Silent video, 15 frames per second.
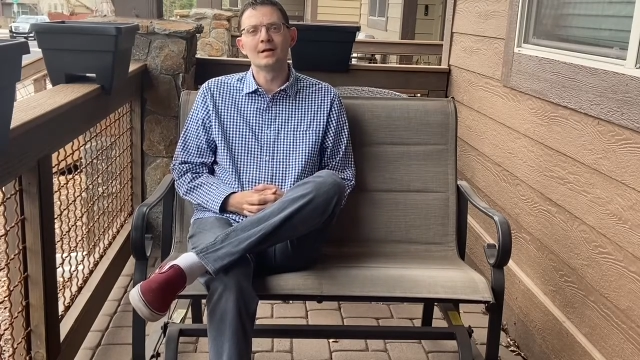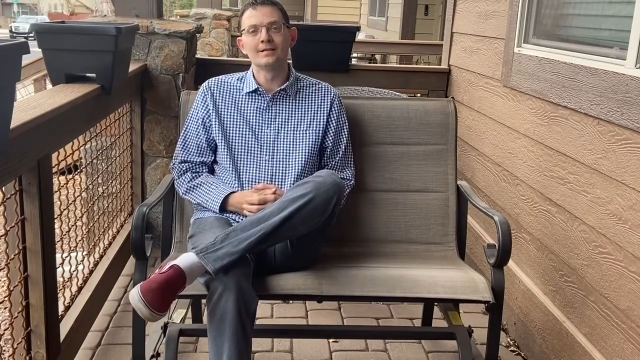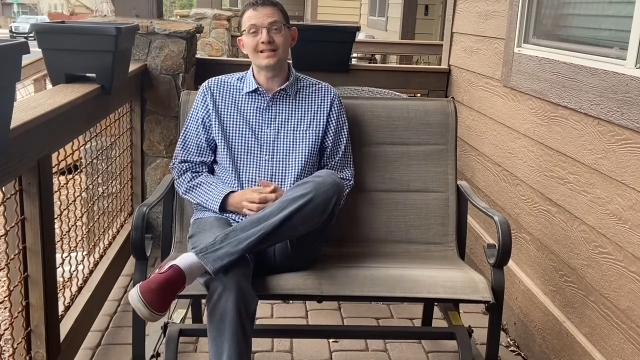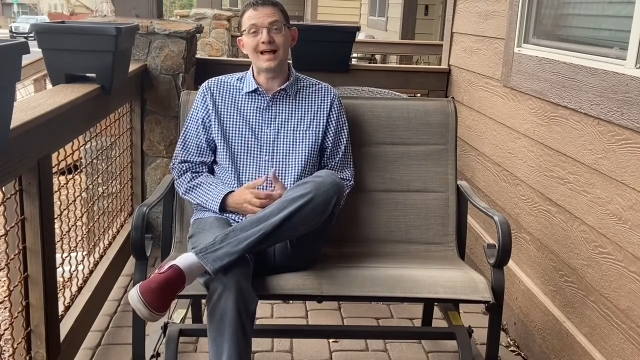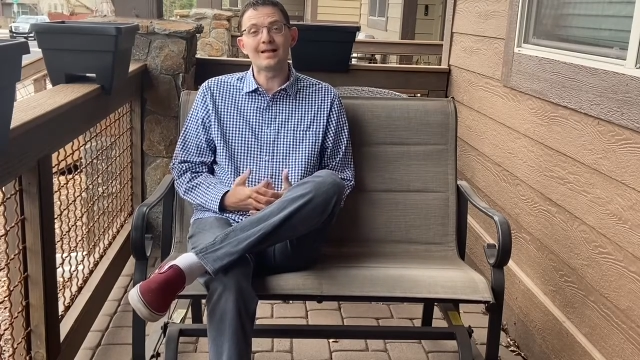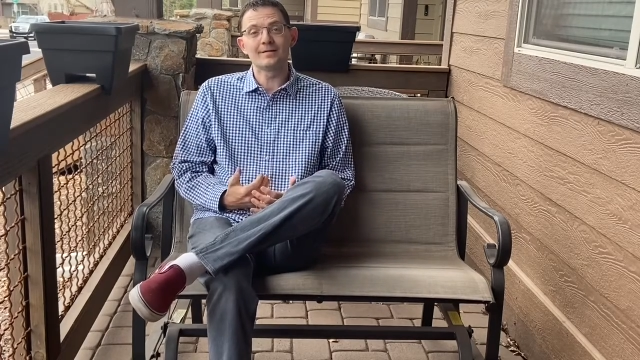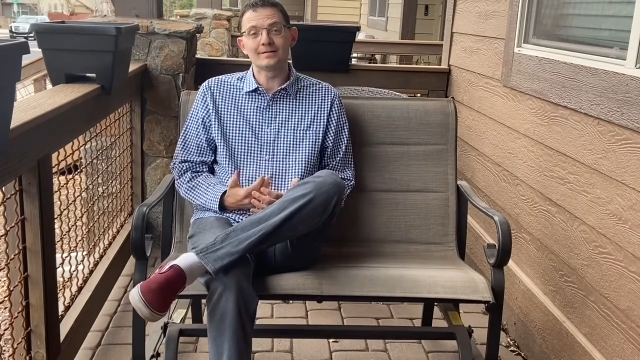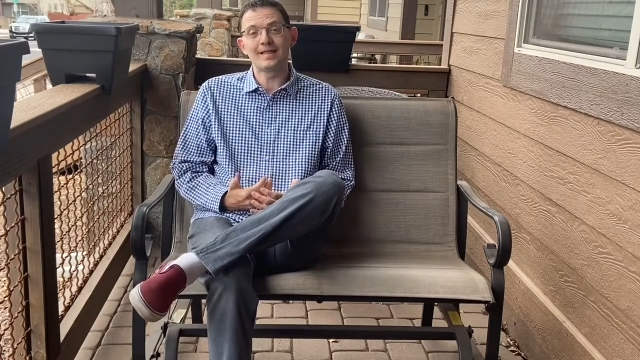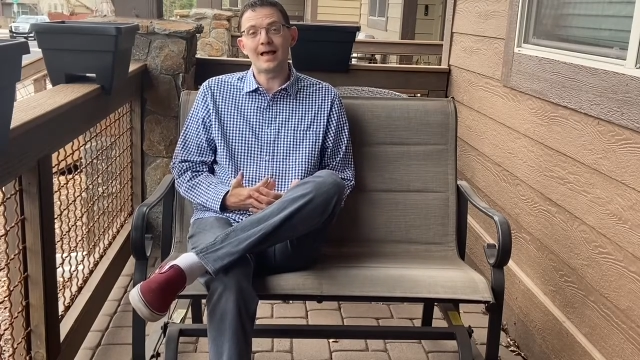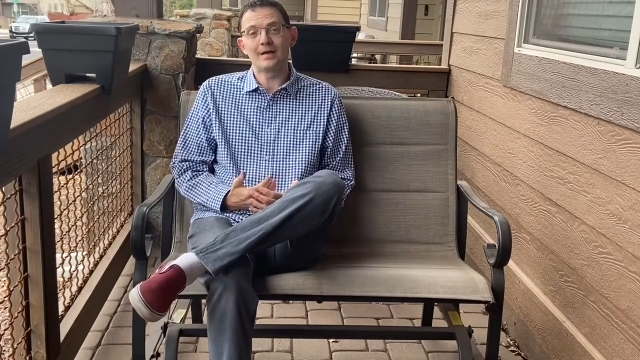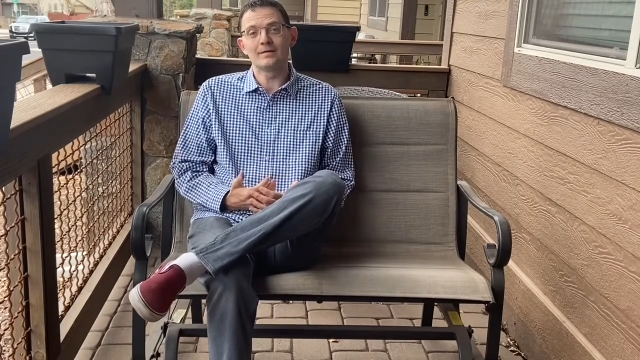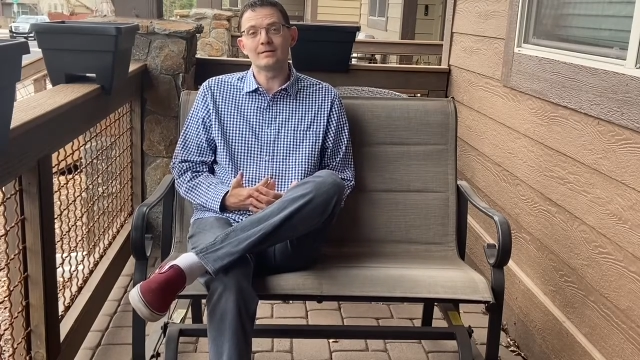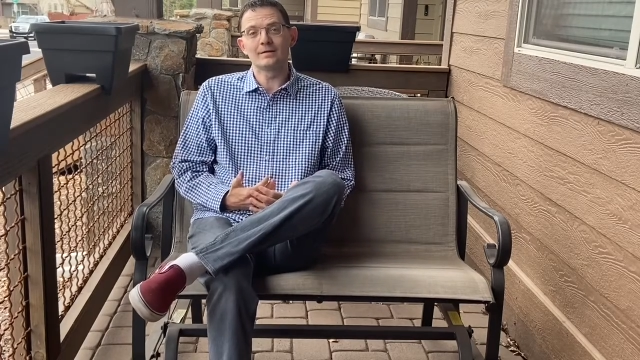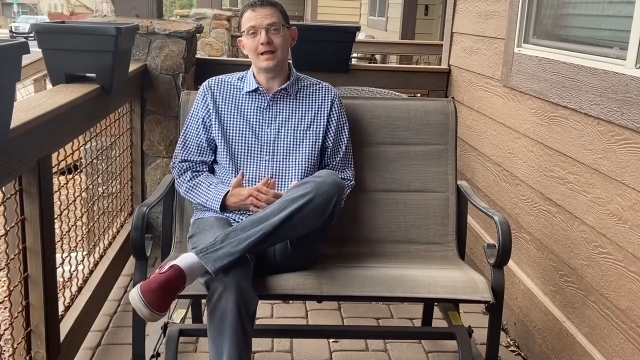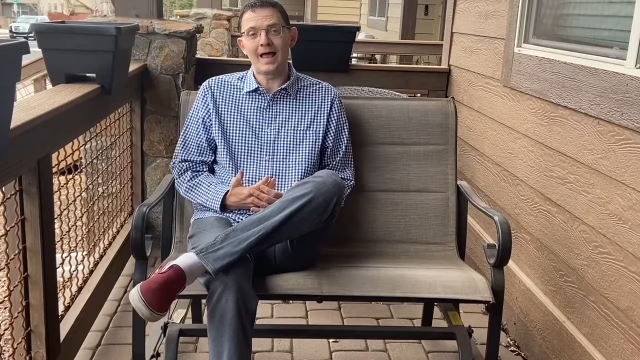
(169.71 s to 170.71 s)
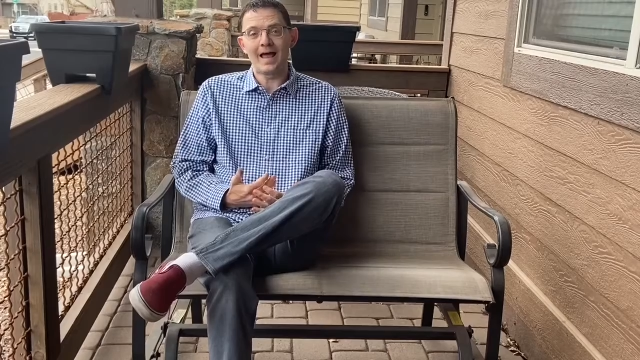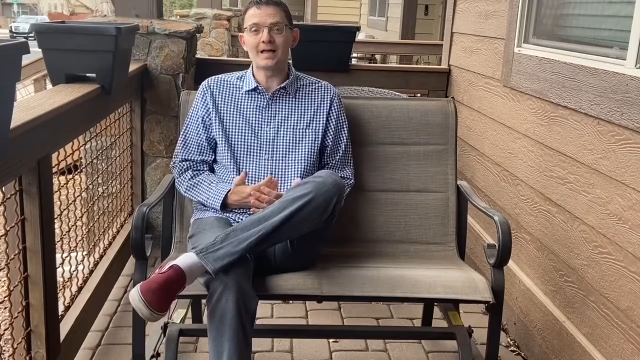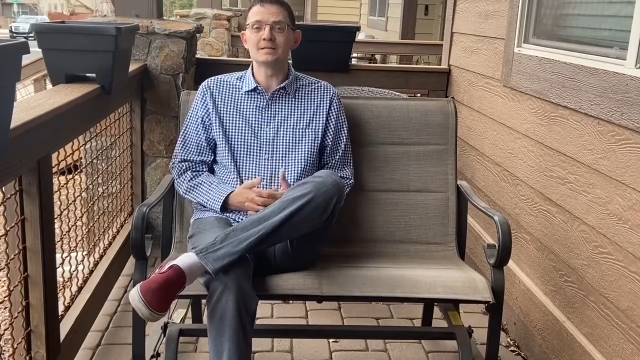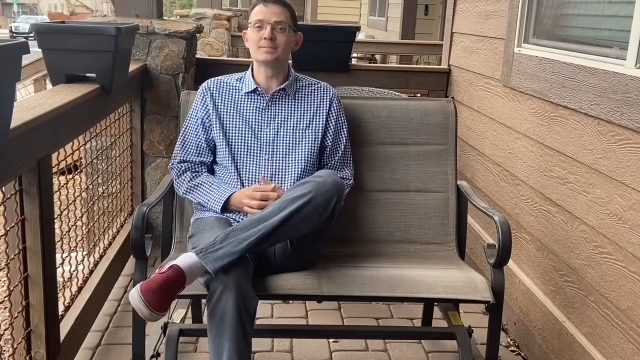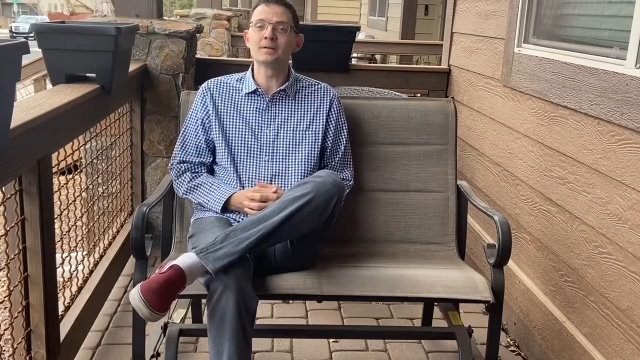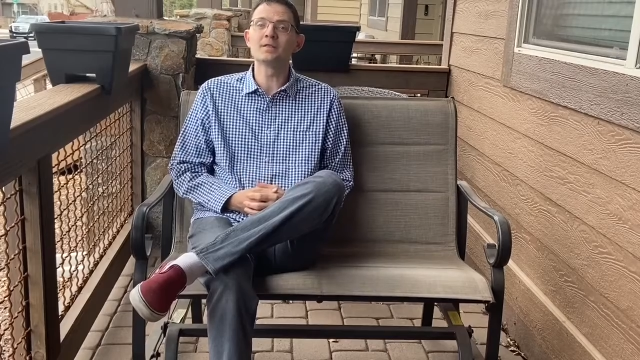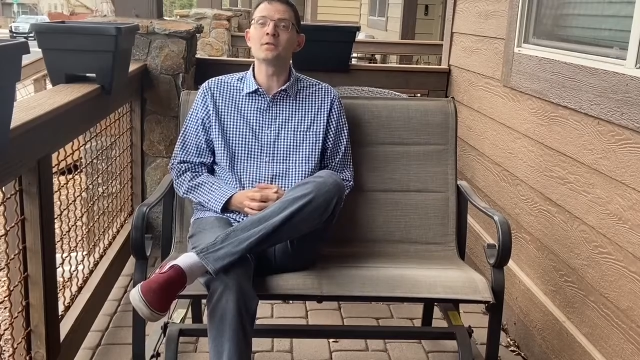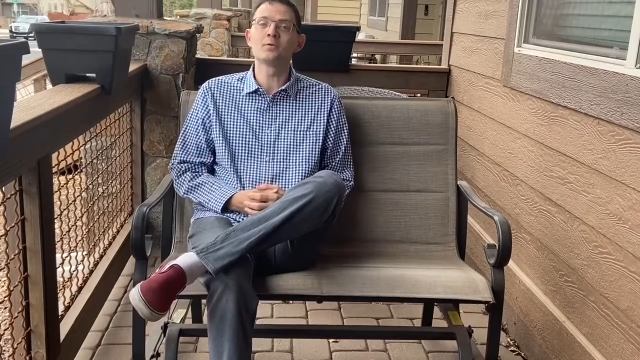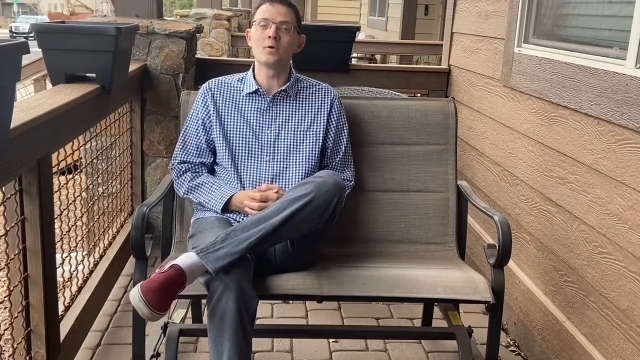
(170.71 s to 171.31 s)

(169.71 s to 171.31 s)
that that has been the